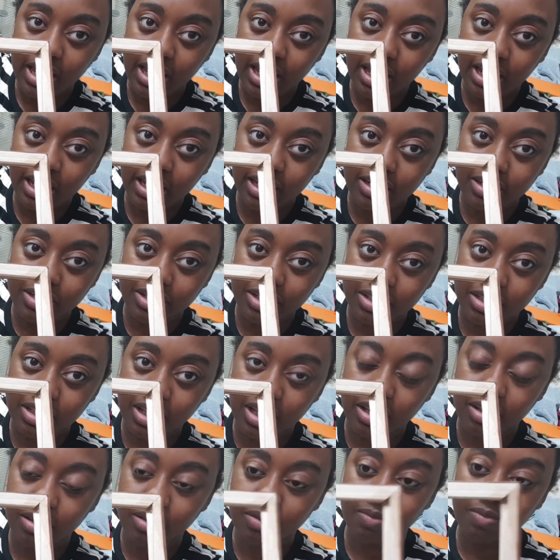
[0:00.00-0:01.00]
and just
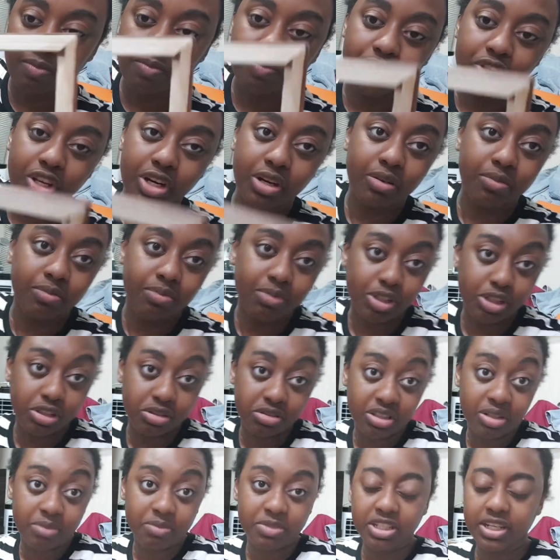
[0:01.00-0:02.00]
like, you know,
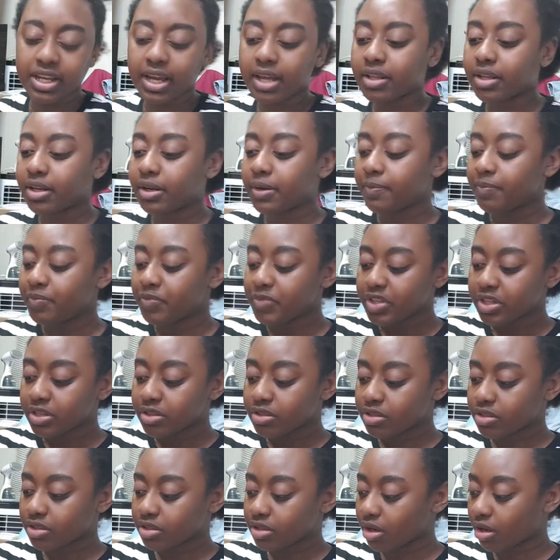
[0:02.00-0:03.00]
glued them together.
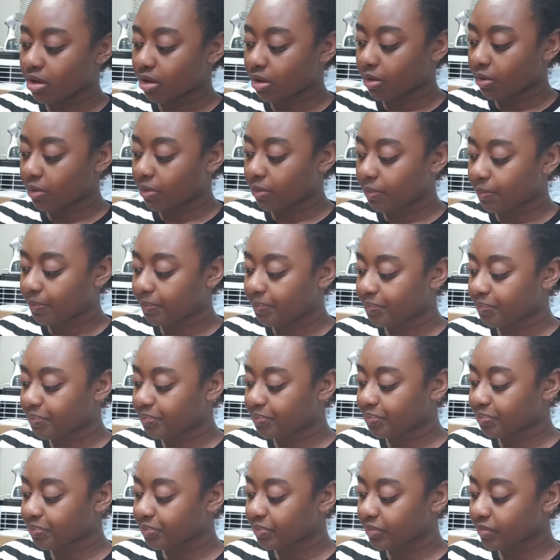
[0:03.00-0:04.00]
So
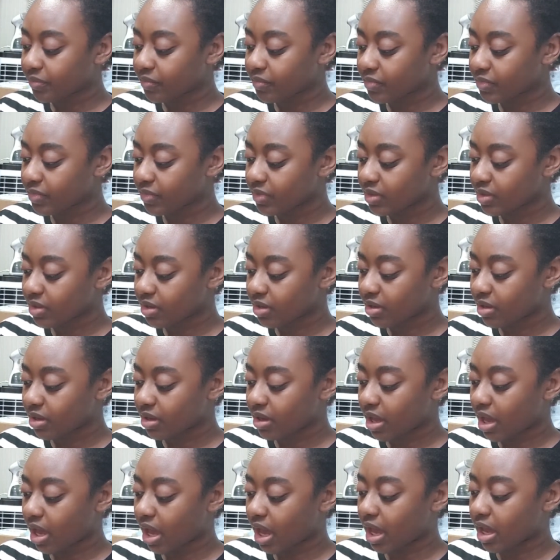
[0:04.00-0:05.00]

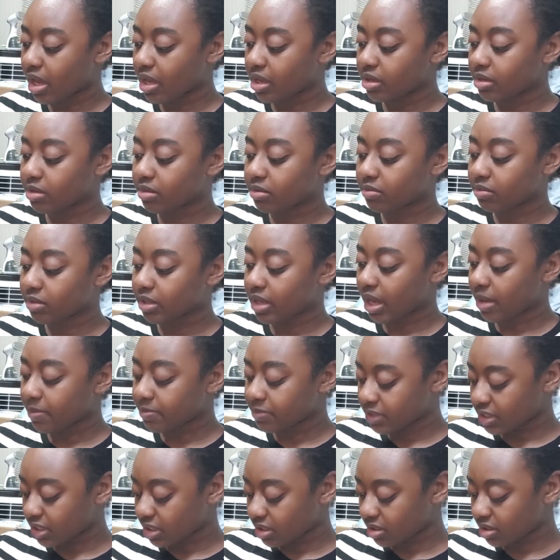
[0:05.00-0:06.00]
I
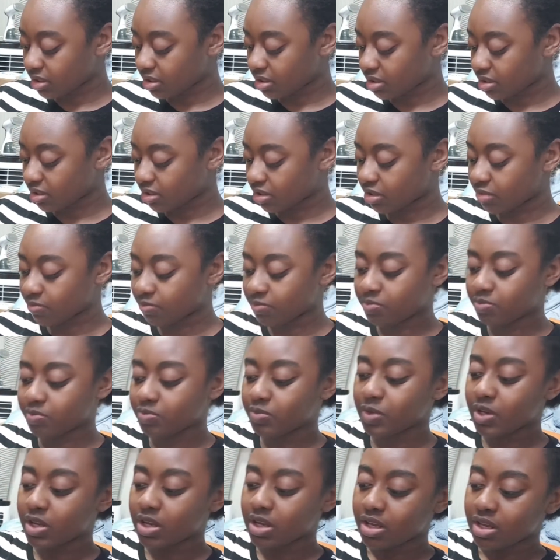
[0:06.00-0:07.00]
kept it to,
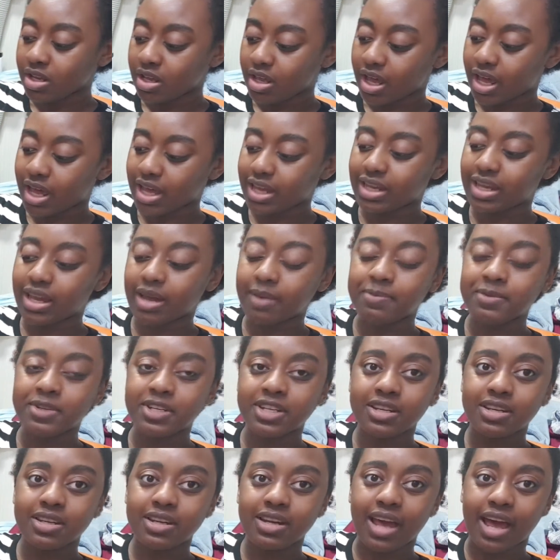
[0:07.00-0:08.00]
I kept
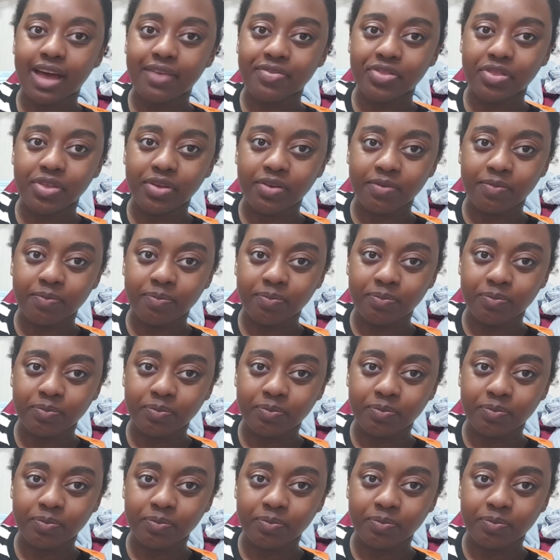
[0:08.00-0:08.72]
it at the